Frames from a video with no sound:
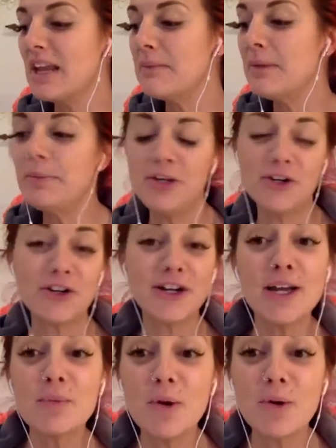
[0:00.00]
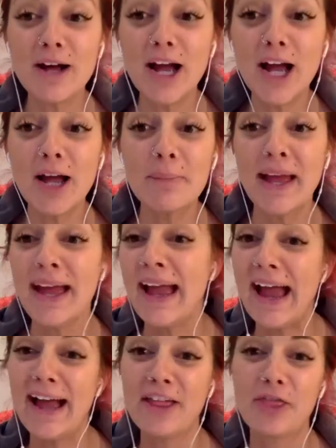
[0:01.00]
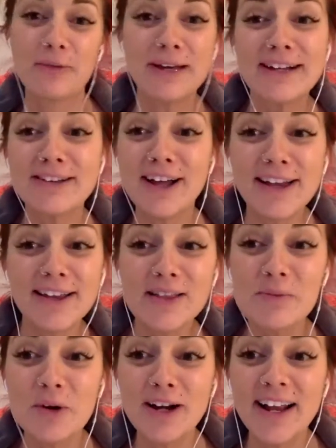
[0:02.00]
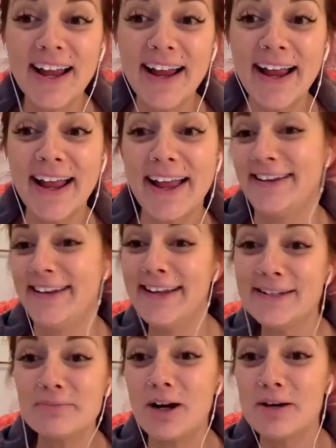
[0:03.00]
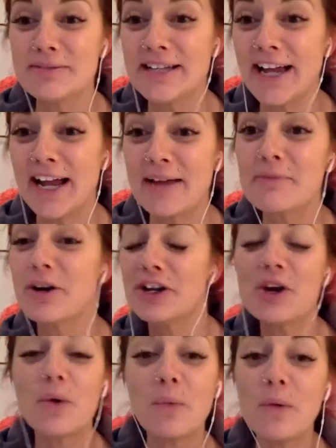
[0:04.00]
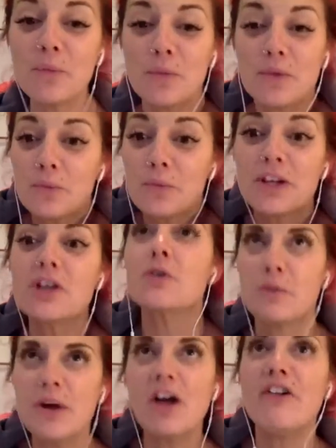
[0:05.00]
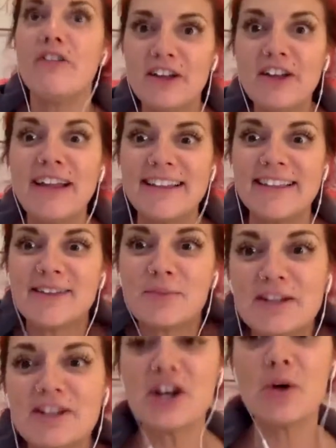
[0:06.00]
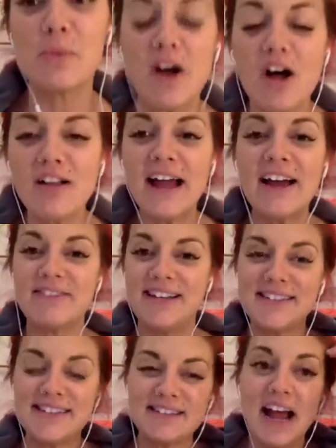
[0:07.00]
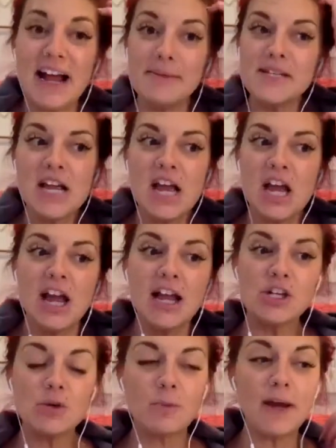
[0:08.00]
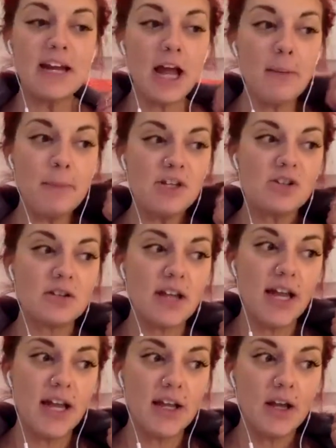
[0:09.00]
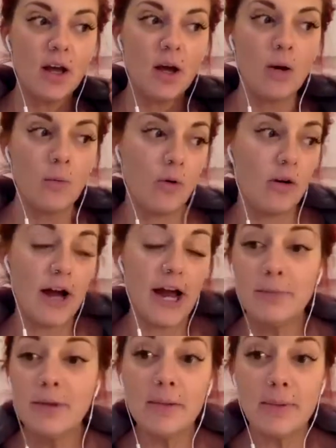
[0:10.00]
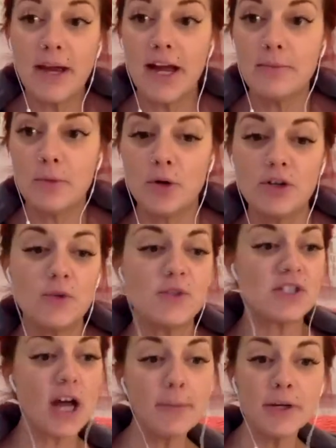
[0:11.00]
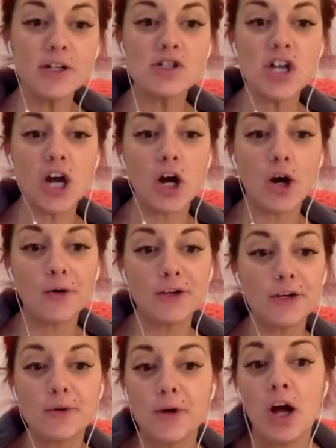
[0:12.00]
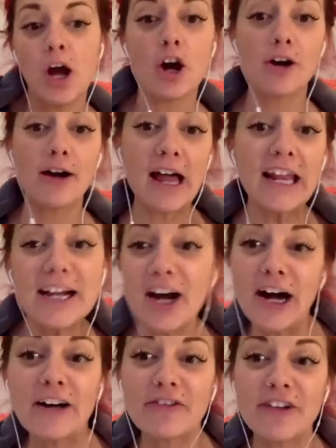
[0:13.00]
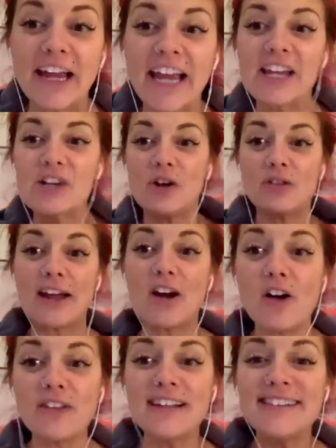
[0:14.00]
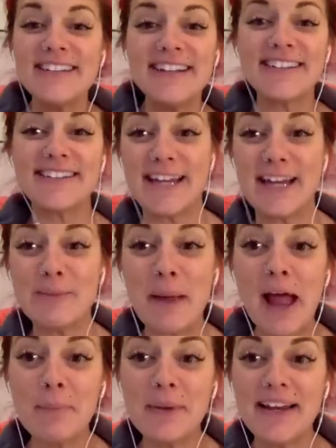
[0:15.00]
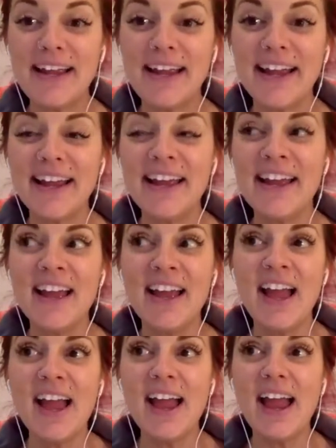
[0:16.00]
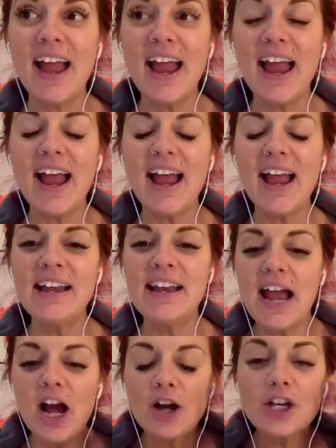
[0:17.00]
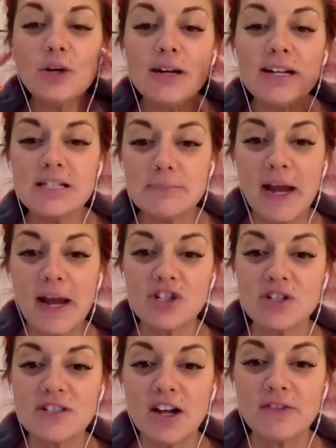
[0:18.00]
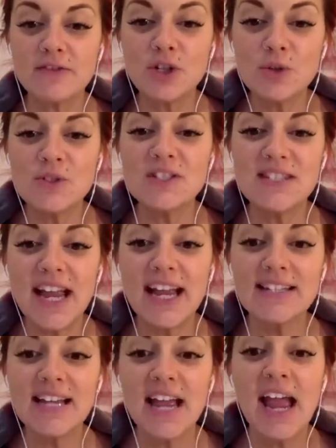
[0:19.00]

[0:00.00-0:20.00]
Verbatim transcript: maybe your kid woke up at three o'clock in the morning and needed mom time or you know we all feel like this we you know we all have these times and you wake up and you're like well i'm in a bad mood you stub your toe you are out of coffee you know like all these things keep happening and how do you expect yourself to sit